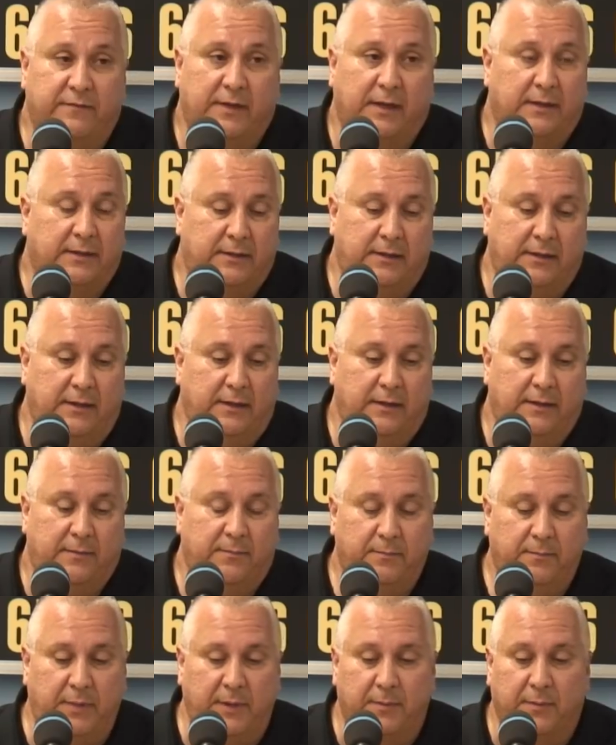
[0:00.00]
that the
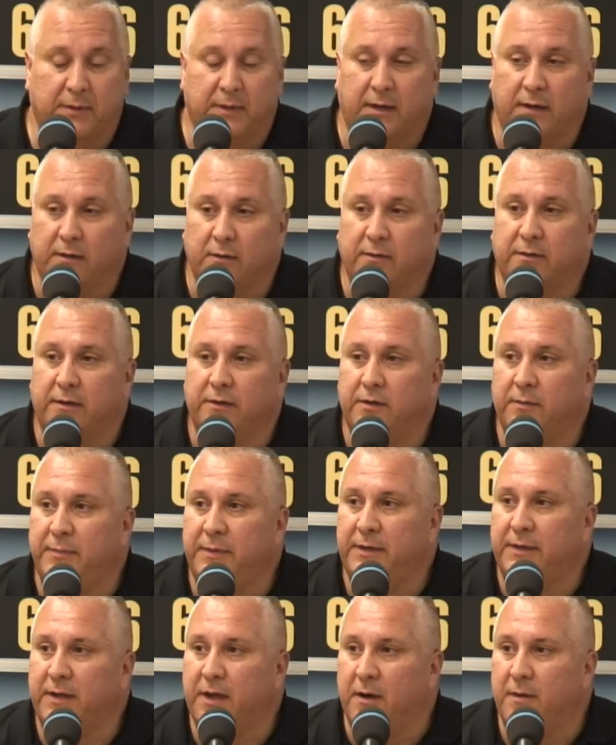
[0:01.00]
people that are looking to
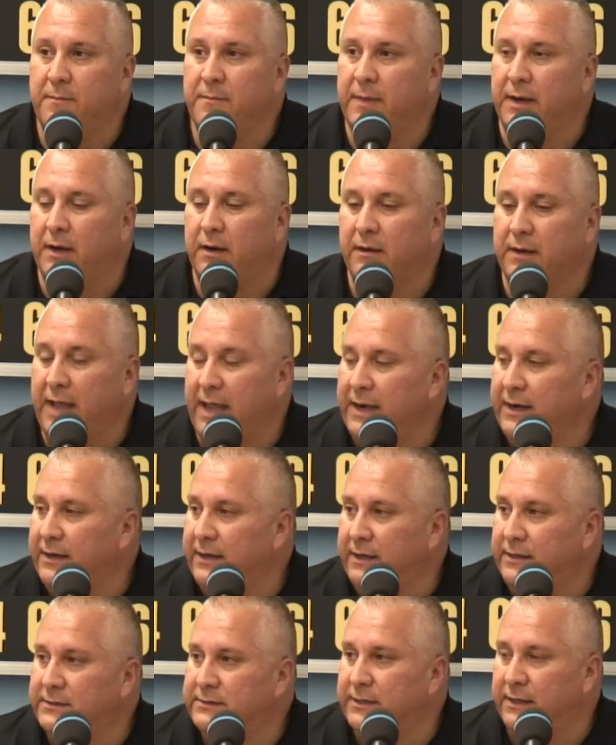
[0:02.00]
become and our
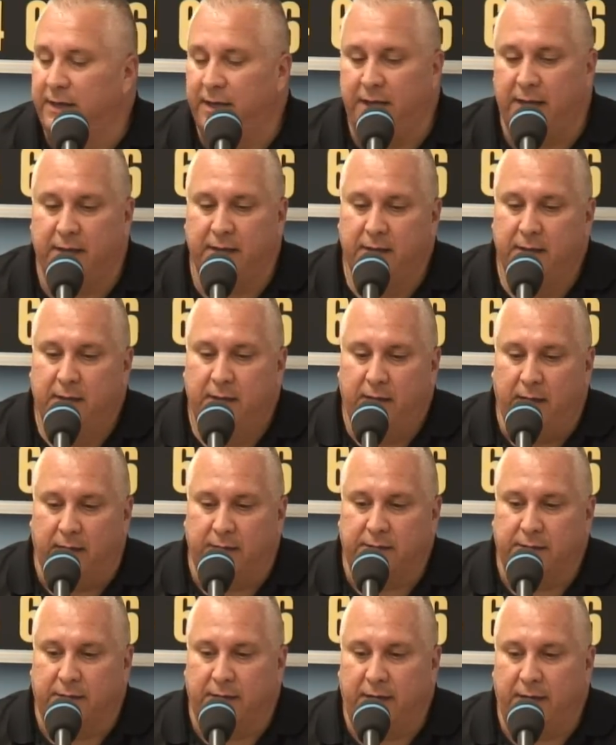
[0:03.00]
candidates today
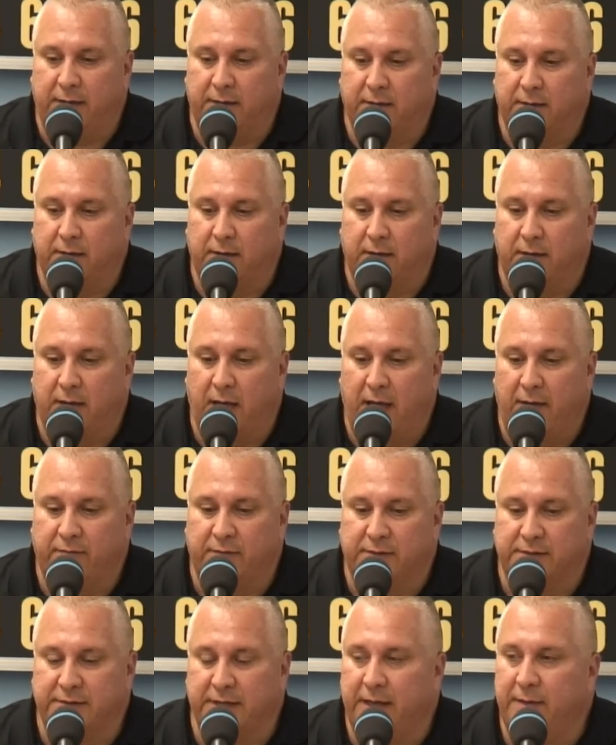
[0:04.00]
and tonight uh, have
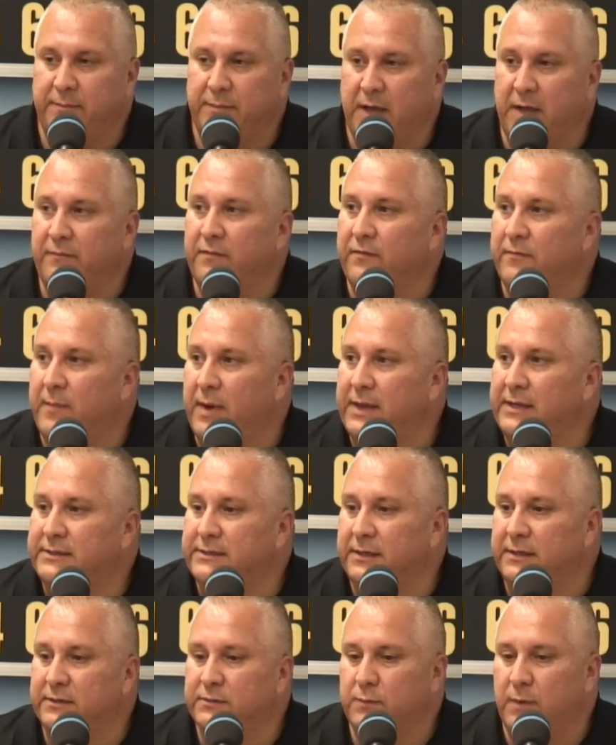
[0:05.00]
the same type of
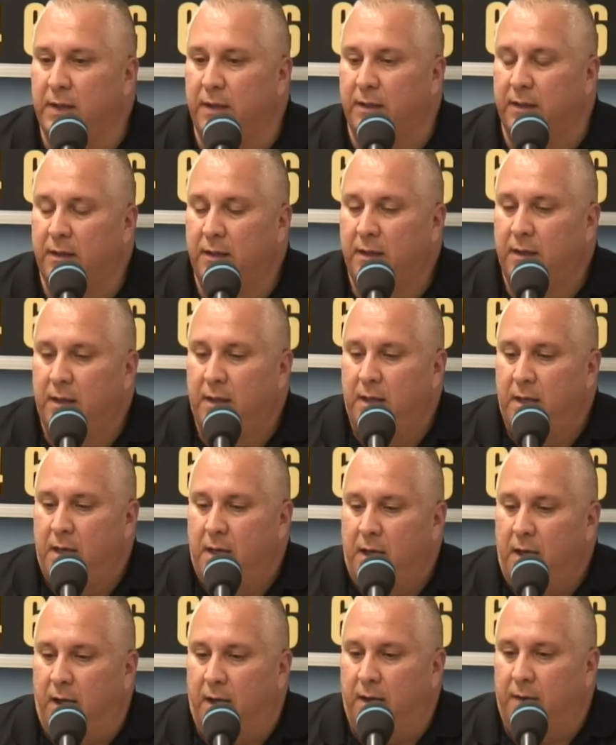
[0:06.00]
mindset as well.
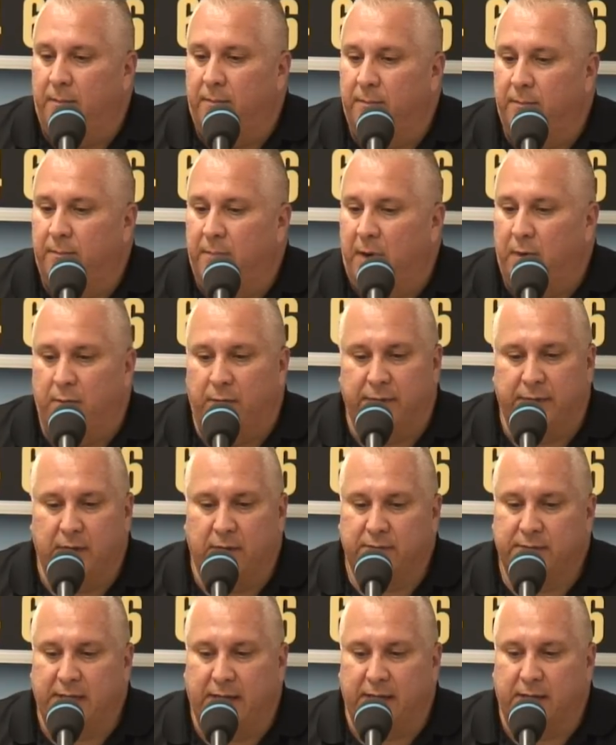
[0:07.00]
Um, but
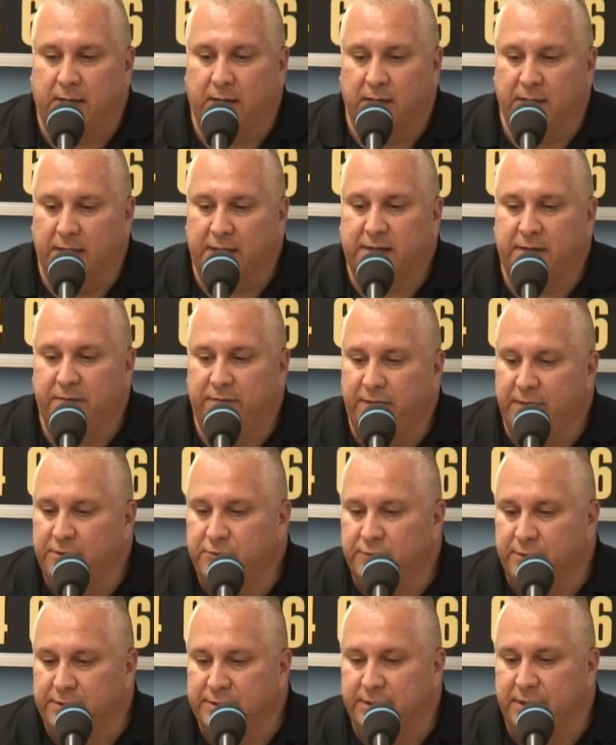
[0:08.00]
without that collective
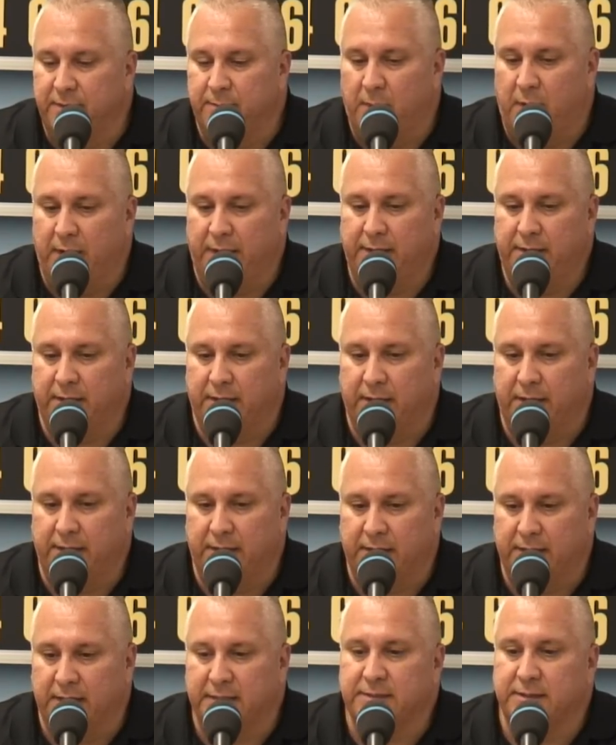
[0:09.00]
interest in mind, and I
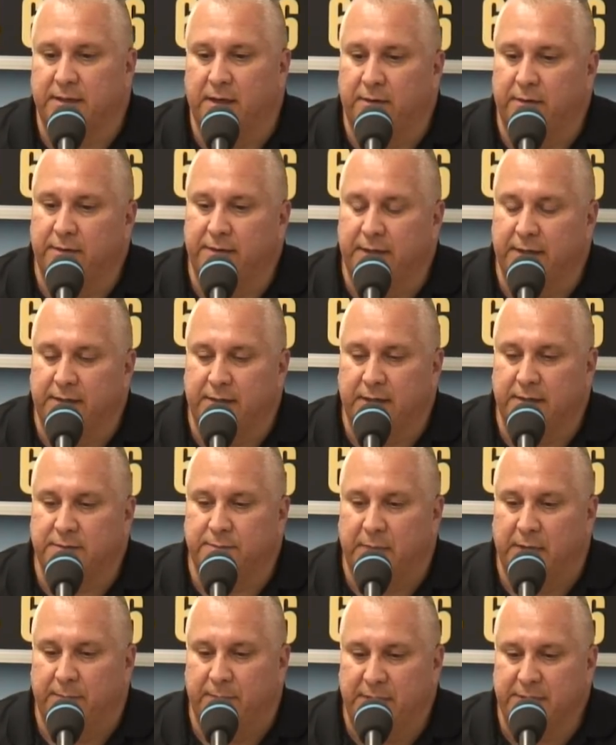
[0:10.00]
think that's another thing that's
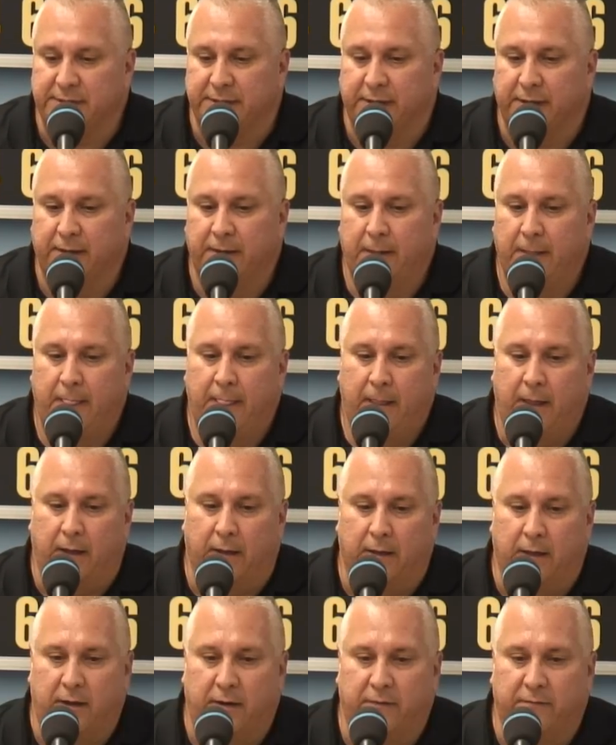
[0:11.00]
been missing, a
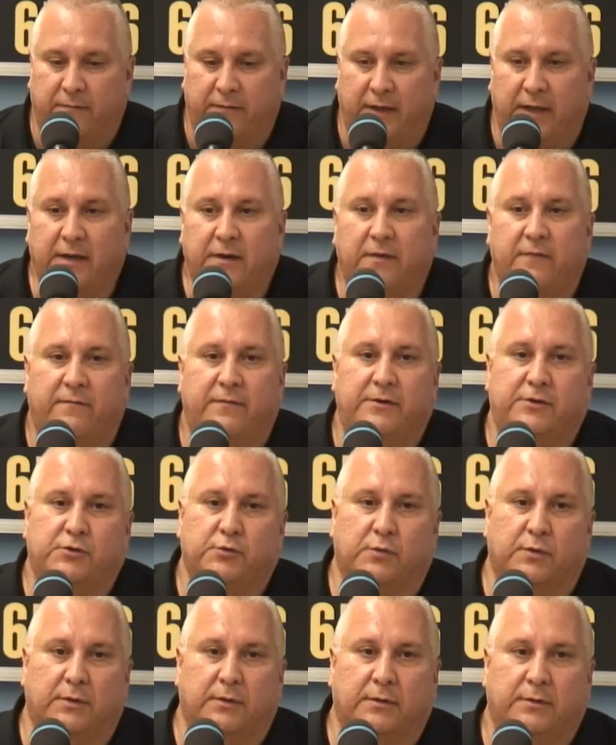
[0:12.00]
lot of
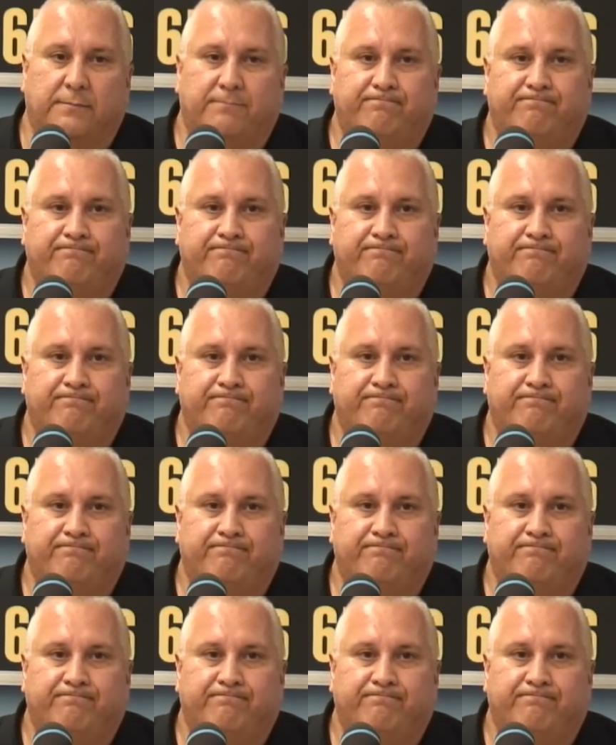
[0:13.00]
individual